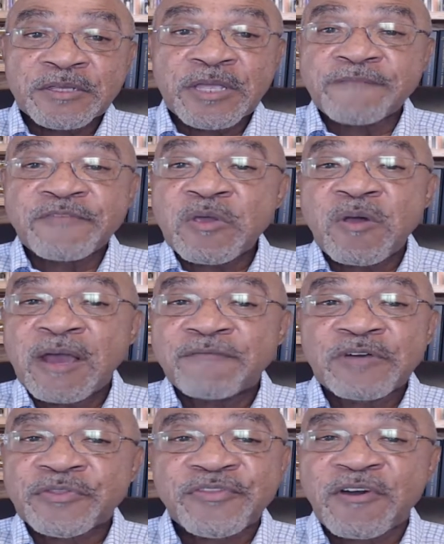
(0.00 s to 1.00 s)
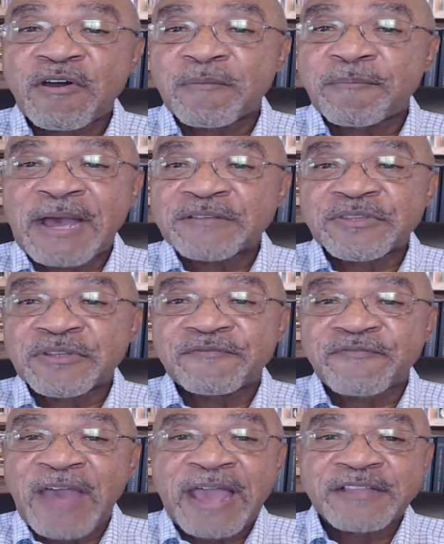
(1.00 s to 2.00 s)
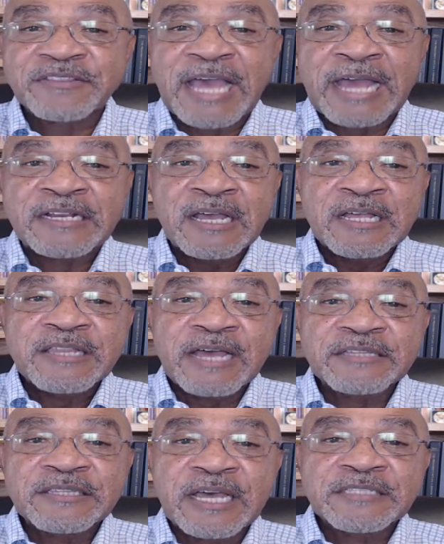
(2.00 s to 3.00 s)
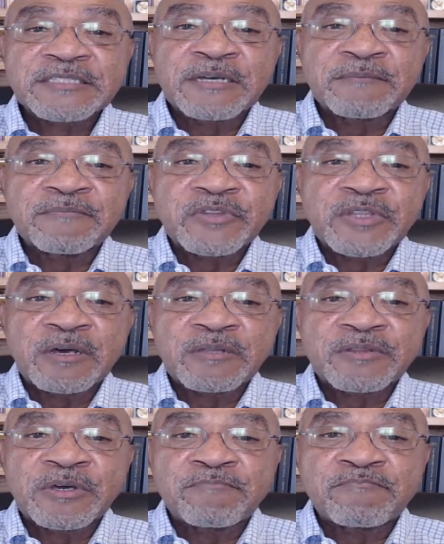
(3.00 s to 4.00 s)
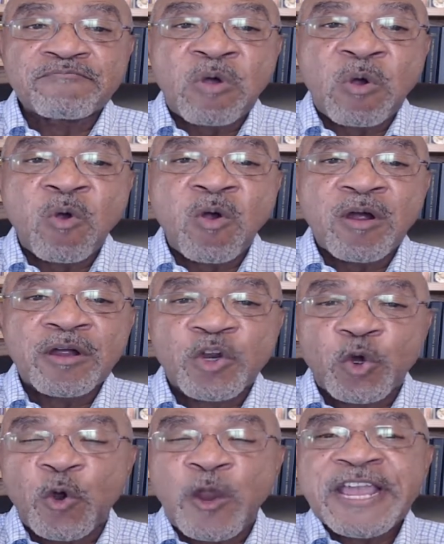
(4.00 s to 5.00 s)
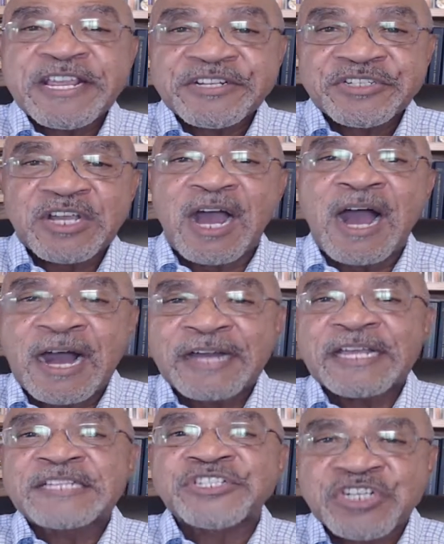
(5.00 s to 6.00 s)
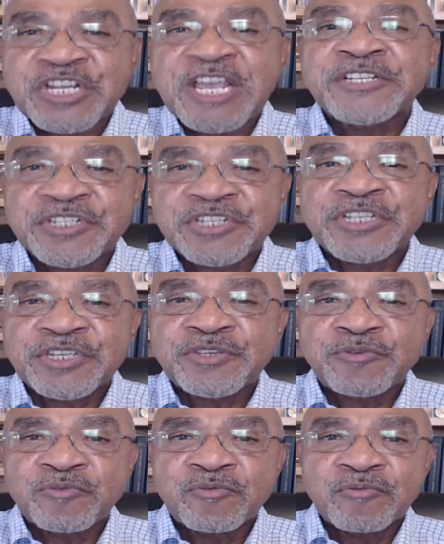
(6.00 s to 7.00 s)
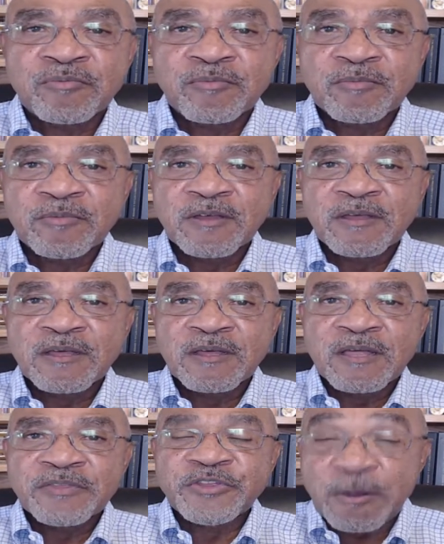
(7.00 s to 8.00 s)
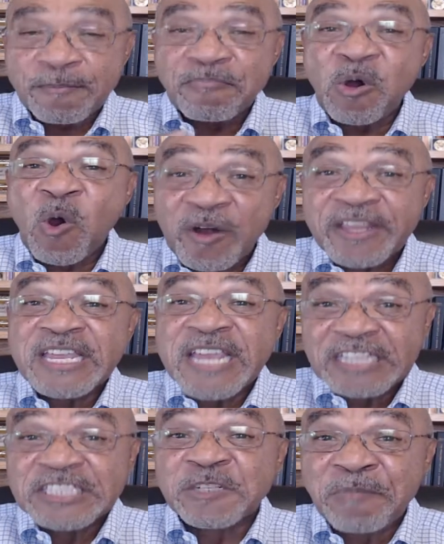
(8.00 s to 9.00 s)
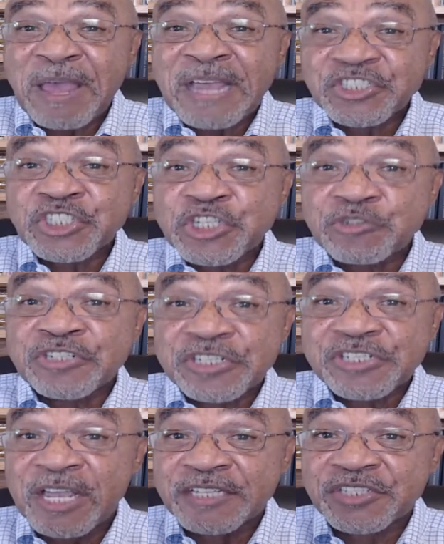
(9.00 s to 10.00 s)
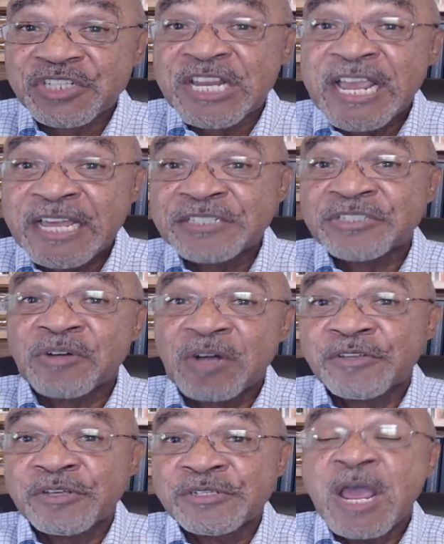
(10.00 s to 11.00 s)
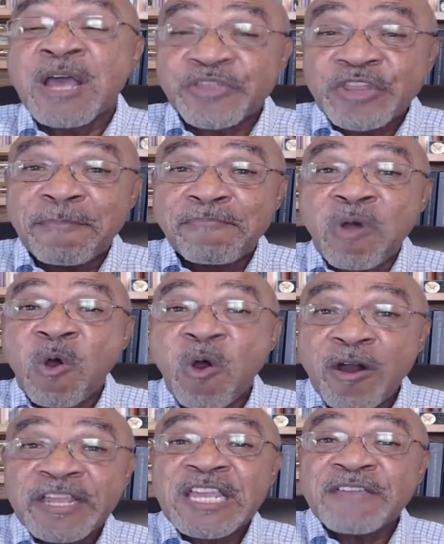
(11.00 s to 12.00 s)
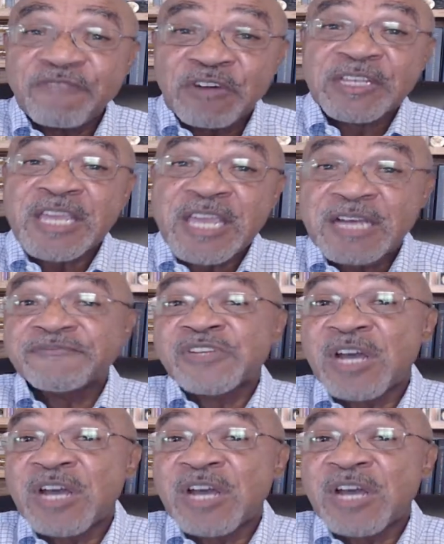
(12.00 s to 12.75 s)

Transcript: have you ever thought about the fact that that that the, the the more grace God extends to you, the more he expects you to extend to others, the more he forgives